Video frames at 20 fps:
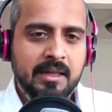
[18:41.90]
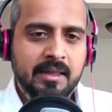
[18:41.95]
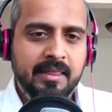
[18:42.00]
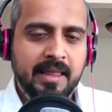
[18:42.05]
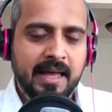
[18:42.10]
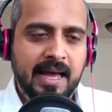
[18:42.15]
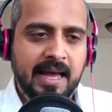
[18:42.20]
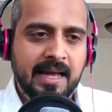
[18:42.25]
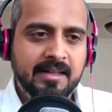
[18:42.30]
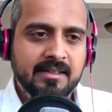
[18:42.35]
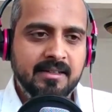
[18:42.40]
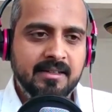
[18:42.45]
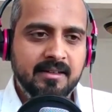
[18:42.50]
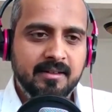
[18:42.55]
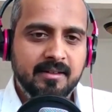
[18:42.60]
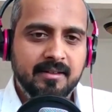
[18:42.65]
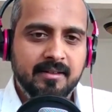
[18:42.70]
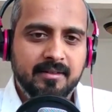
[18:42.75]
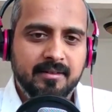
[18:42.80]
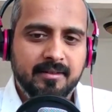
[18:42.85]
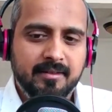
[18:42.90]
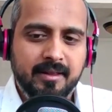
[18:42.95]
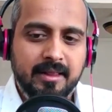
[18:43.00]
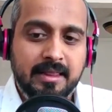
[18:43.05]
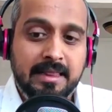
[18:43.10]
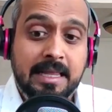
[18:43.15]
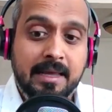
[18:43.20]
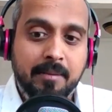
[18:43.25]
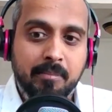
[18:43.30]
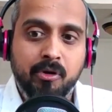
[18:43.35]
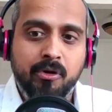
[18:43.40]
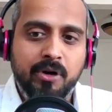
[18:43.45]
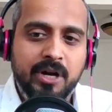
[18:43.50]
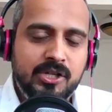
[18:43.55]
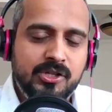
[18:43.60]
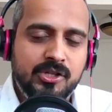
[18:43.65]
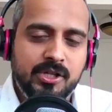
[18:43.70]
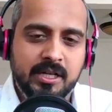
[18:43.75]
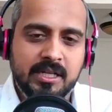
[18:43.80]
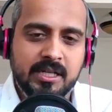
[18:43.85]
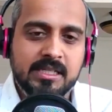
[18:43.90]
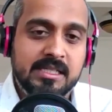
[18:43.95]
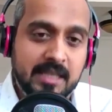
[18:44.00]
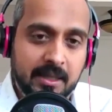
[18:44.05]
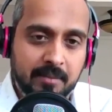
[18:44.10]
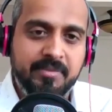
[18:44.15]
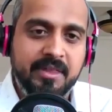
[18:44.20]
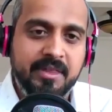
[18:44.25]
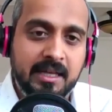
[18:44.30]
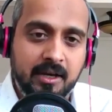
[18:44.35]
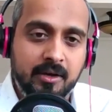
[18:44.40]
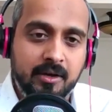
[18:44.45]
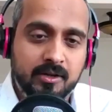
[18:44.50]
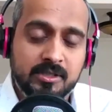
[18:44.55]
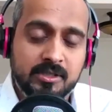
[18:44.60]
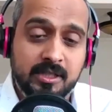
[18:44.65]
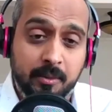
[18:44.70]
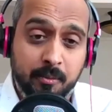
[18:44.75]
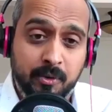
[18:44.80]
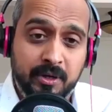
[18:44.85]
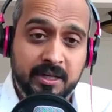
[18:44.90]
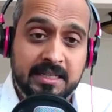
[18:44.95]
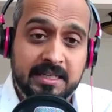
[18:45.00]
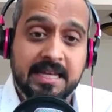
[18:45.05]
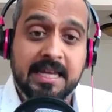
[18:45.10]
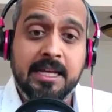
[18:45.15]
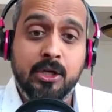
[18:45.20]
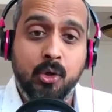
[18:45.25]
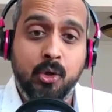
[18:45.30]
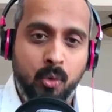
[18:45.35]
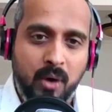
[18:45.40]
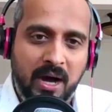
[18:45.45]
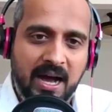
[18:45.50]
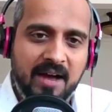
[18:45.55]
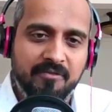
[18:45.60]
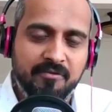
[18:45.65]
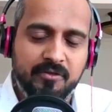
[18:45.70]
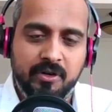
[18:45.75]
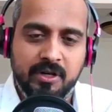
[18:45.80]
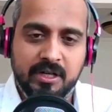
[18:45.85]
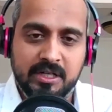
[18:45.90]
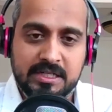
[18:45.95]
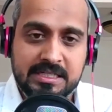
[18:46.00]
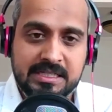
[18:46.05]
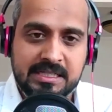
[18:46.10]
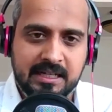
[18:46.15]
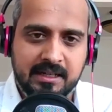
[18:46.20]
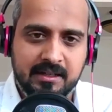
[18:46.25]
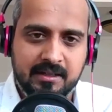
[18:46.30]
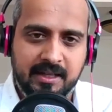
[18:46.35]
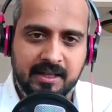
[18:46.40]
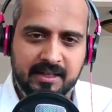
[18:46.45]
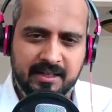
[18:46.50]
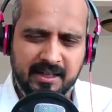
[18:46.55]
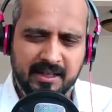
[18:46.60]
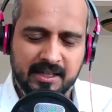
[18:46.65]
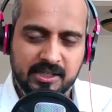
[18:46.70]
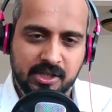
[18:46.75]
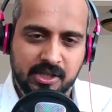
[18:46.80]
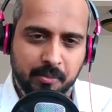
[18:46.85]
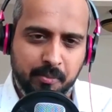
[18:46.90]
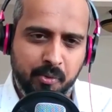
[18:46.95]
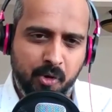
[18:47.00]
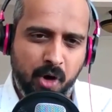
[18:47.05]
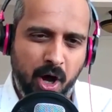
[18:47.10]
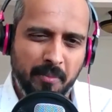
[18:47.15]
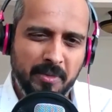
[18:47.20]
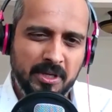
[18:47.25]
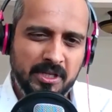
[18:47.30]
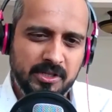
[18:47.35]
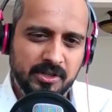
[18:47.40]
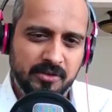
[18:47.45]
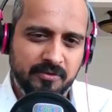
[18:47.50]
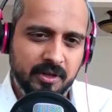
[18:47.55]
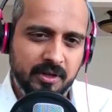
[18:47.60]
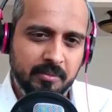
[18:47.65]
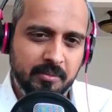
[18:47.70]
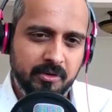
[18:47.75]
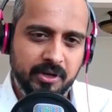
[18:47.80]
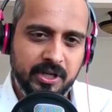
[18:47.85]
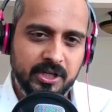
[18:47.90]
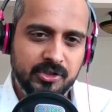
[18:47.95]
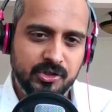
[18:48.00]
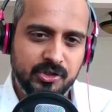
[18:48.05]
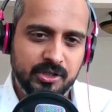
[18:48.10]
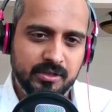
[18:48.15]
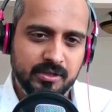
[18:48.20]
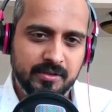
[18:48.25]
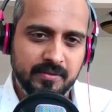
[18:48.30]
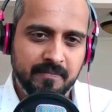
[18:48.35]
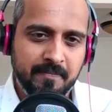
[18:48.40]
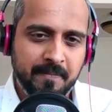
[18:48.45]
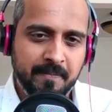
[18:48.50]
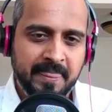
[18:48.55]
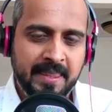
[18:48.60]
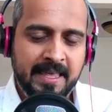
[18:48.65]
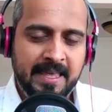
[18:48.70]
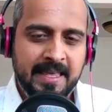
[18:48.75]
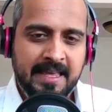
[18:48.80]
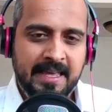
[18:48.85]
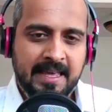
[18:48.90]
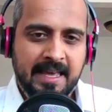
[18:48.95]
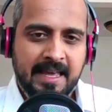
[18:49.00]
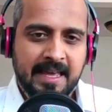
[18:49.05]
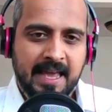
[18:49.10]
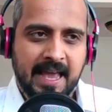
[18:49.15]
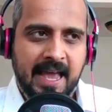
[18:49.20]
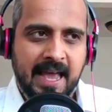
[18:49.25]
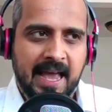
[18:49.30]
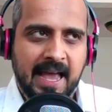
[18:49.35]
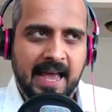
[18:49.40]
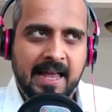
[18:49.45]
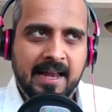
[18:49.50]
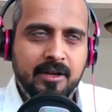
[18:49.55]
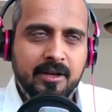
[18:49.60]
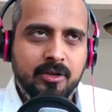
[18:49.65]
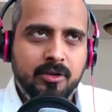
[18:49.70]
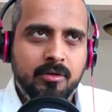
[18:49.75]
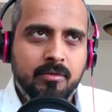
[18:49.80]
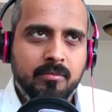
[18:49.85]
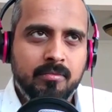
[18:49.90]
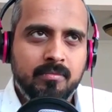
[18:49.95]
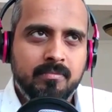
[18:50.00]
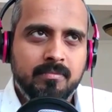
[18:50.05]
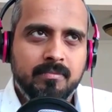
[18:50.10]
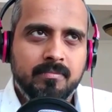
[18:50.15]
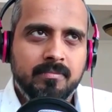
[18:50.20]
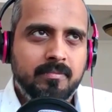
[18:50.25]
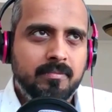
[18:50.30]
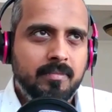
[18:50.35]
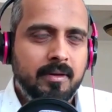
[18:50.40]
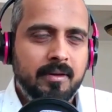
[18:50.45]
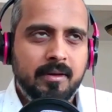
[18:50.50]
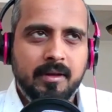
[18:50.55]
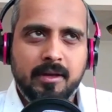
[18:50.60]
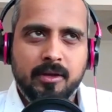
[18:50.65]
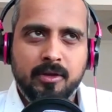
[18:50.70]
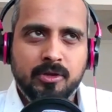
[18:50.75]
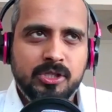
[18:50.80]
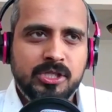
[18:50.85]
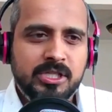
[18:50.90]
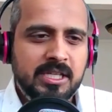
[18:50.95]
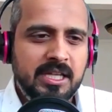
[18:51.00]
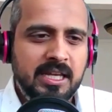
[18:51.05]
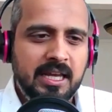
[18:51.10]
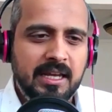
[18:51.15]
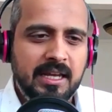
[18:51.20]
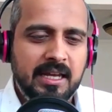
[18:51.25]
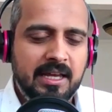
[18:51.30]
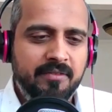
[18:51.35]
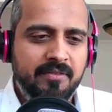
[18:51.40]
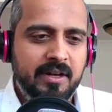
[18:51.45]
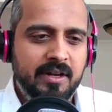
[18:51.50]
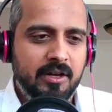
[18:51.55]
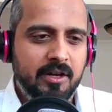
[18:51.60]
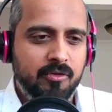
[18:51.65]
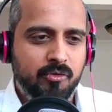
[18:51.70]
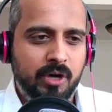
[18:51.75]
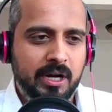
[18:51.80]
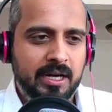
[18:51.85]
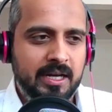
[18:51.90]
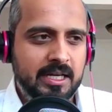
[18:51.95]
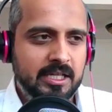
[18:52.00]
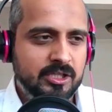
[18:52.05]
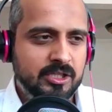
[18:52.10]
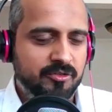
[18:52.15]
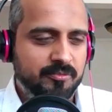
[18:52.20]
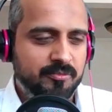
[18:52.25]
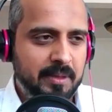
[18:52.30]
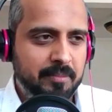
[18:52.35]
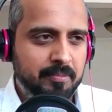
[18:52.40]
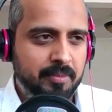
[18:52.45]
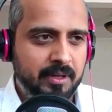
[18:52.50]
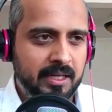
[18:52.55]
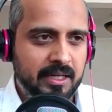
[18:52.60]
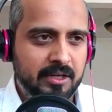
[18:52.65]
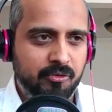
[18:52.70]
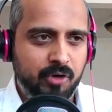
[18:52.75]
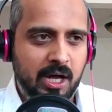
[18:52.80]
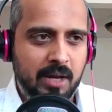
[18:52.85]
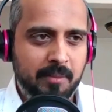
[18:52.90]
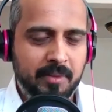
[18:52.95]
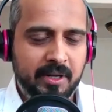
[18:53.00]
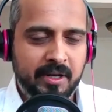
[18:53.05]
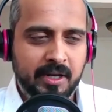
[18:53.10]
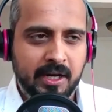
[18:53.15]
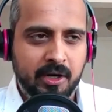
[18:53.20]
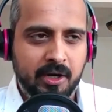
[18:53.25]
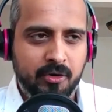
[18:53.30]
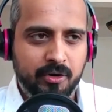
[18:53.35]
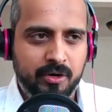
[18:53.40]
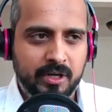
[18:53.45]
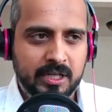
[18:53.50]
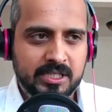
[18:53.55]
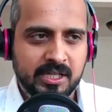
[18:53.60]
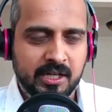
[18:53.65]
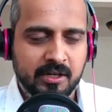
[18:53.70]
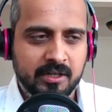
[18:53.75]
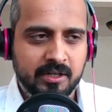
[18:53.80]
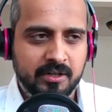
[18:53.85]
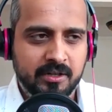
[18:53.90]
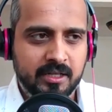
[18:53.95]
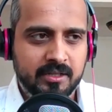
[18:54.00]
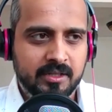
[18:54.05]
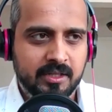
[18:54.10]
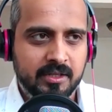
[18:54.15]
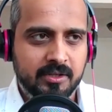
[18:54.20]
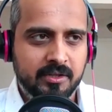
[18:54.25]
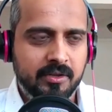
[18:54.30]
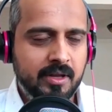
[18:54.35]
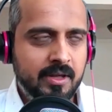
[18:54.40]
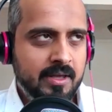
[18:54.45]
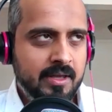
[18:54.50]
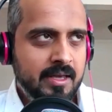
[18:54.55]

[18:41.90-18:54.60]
that liberation is something someone can go after and seek. Like there's the promise of liberation. And you see it even in writings of people like Ramana or Nisargadatta,